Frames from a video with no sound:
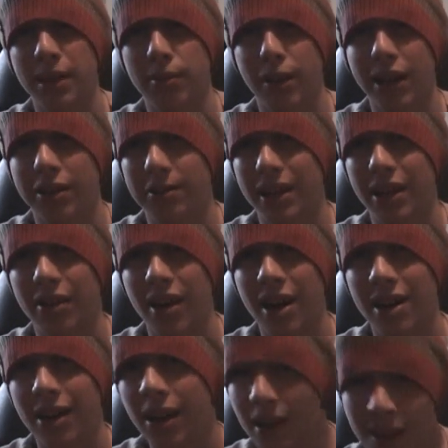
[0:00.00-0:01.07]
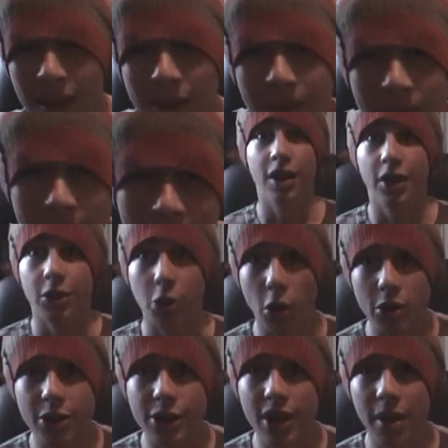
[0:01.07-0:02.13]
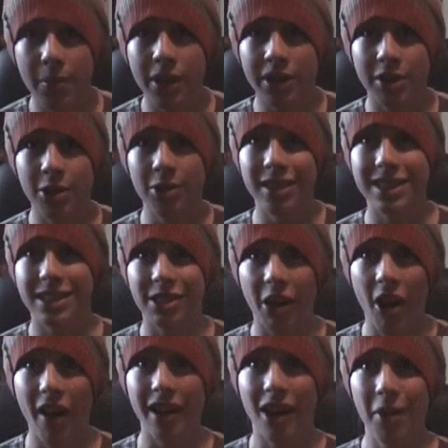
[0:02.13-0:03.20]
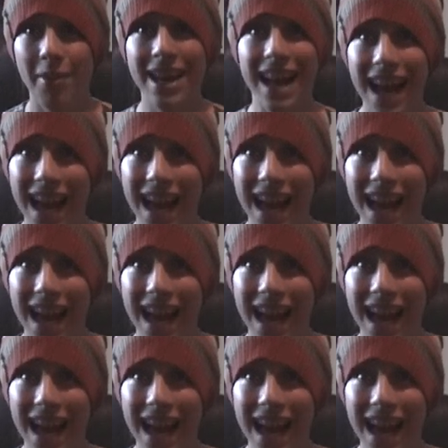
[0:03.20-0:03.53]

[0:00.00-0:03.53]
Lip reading: be impaled by a rock. Torture number 2 is sawing them in